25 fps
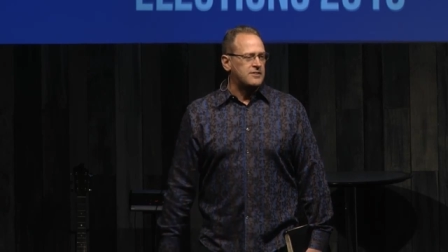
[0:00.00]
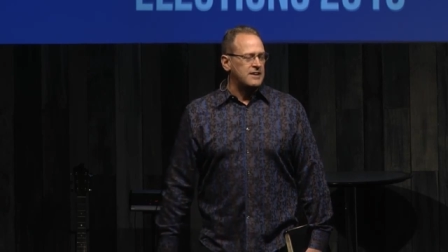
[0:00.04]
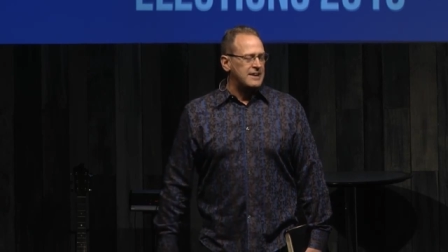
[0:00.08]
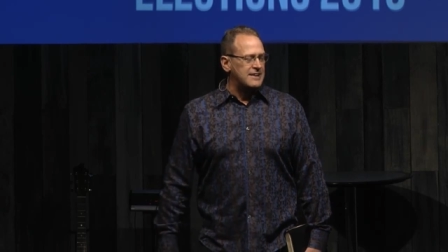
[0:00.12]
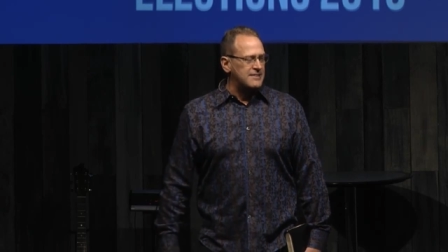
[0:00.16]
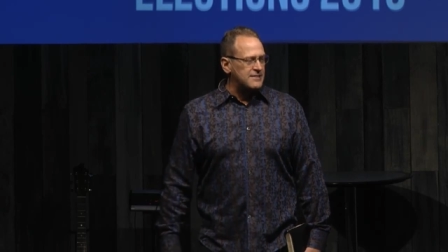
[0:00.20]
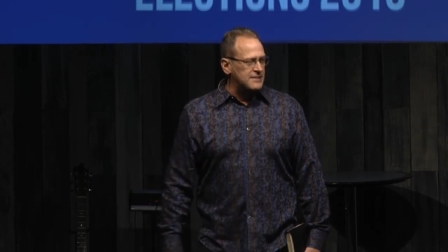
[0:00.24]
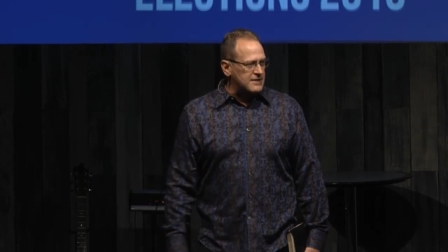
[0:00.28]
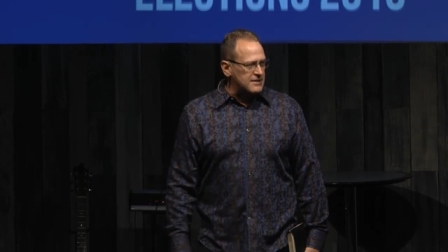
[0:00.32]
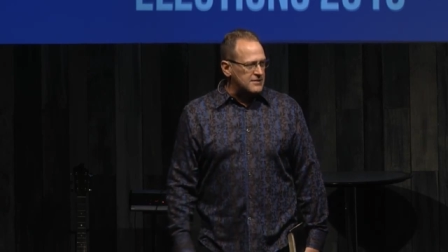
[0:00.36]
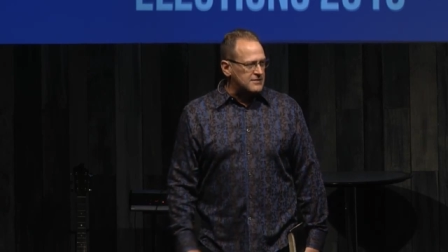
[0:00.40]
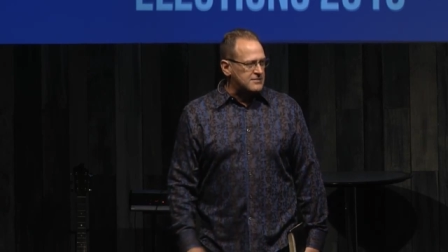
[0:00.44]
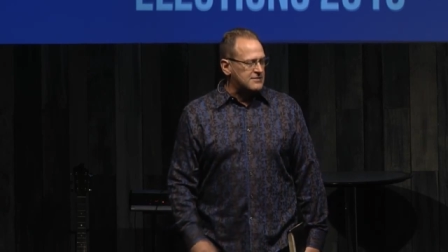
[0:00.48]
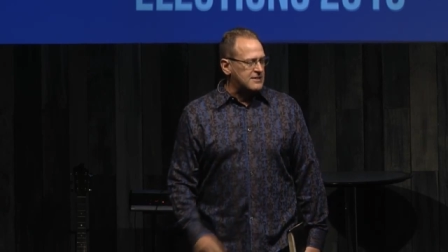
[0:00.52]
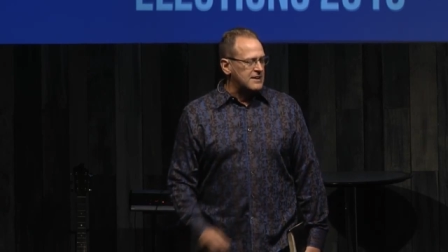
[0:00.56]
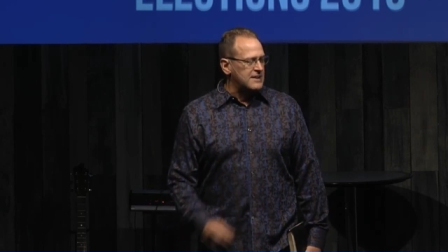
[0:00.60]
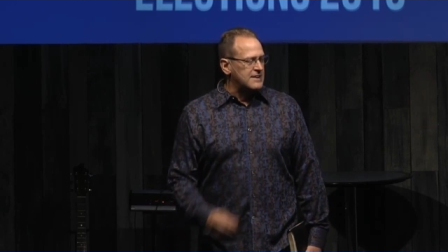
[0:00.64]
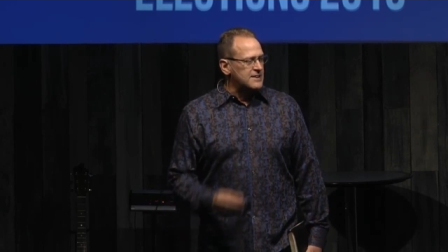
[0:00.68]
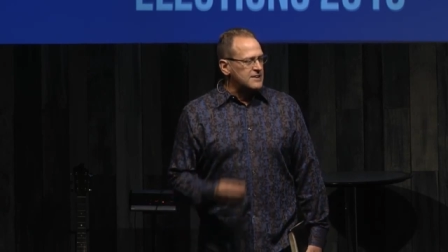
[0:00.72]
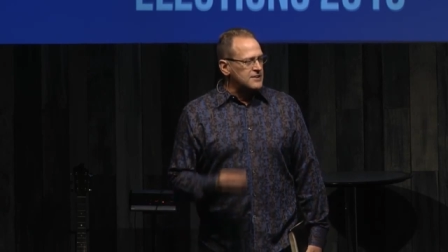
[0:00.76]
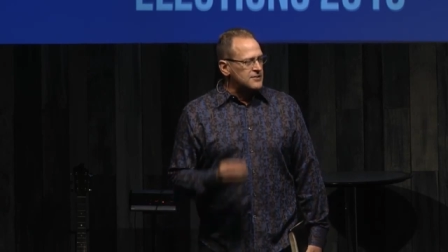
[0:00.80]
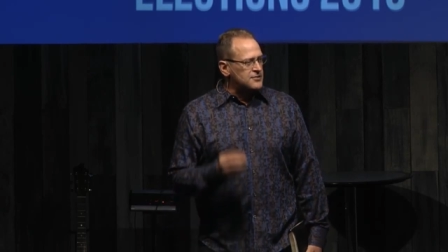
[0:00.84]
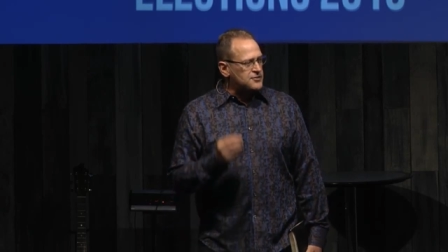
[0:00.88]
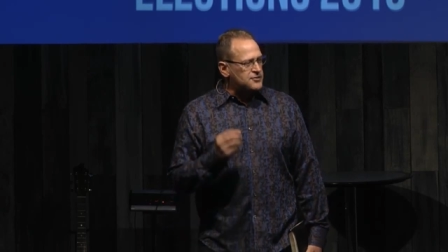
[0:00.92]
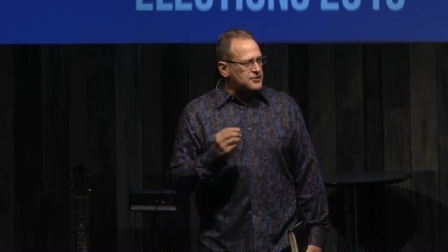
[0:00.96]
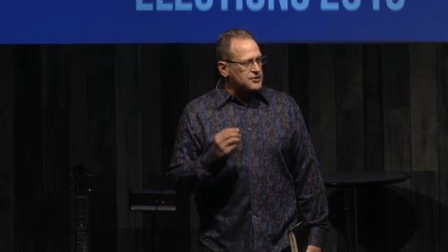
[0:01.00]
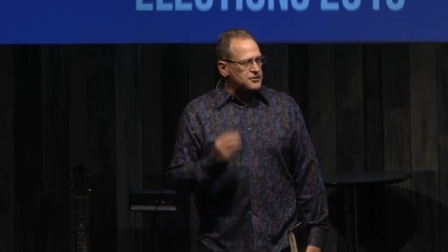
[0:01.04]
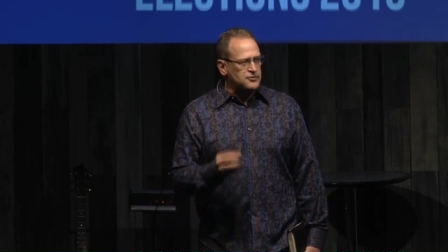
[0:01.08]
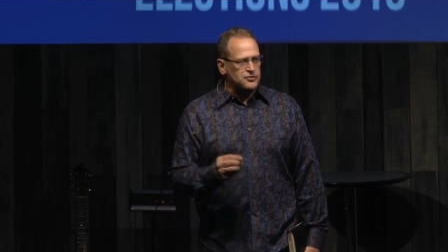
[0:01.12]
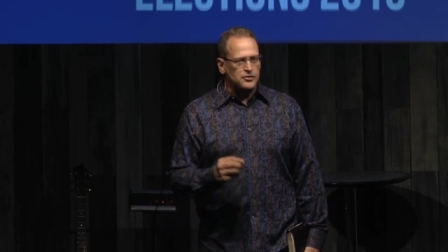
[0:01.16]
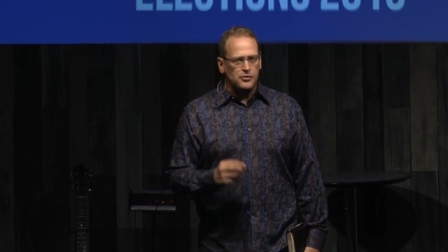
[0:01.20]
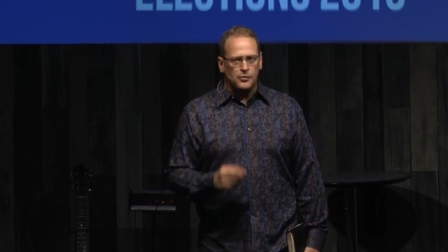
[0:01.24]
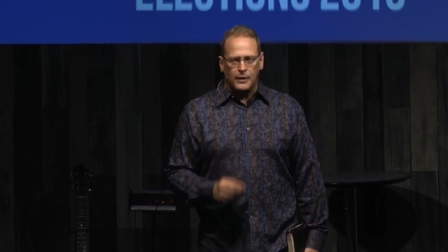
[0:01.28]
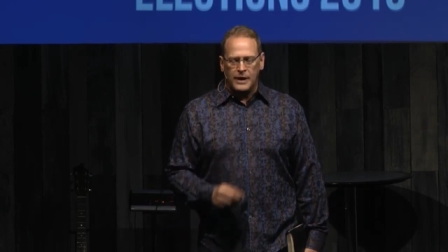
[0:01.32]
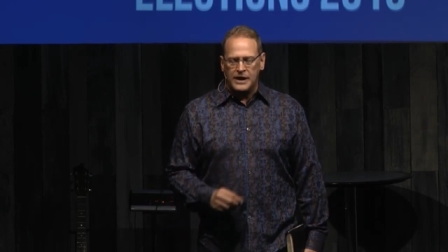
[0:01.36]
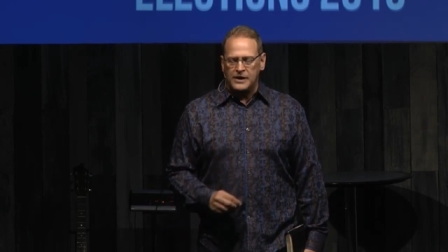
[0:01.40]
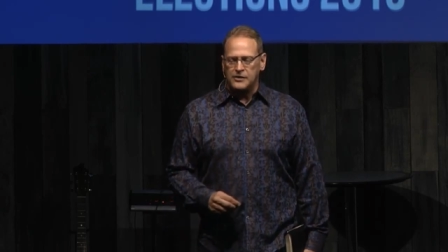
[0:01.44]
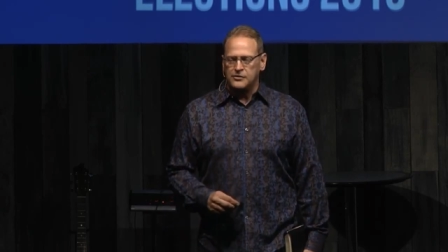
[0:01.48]
in this
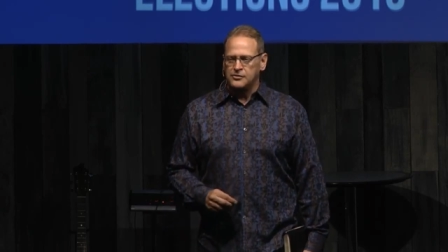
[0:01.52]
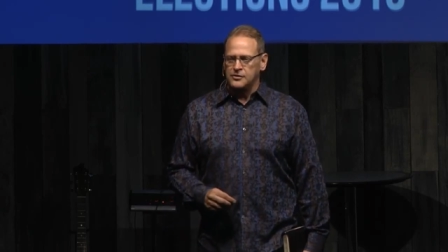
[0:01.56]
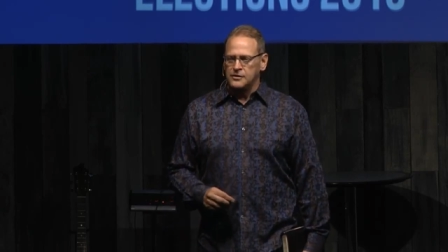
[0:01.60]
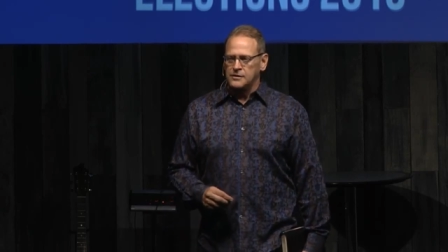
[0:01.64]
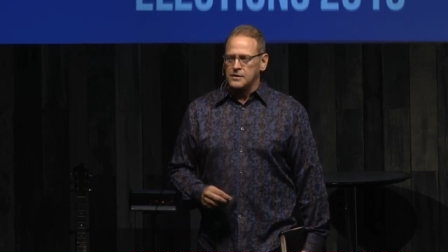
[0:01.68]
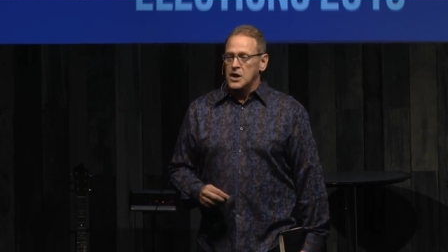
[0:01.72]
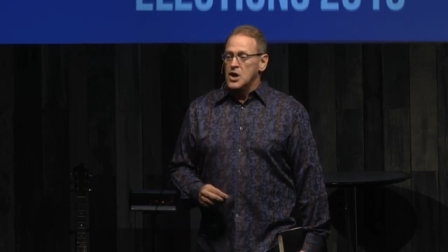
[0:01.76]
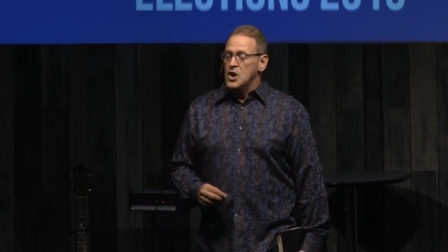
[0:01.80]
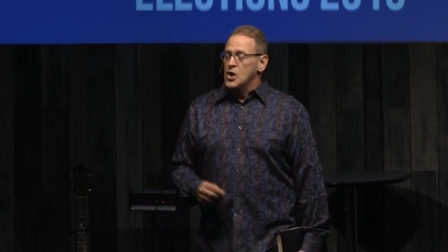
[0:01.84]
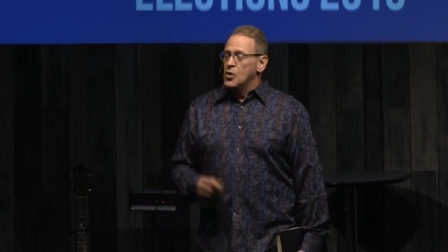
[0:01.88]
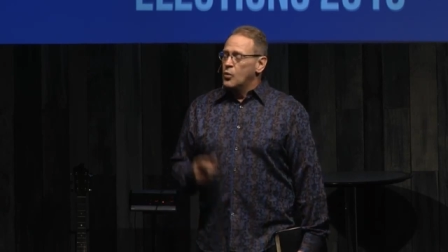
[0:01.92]
situation?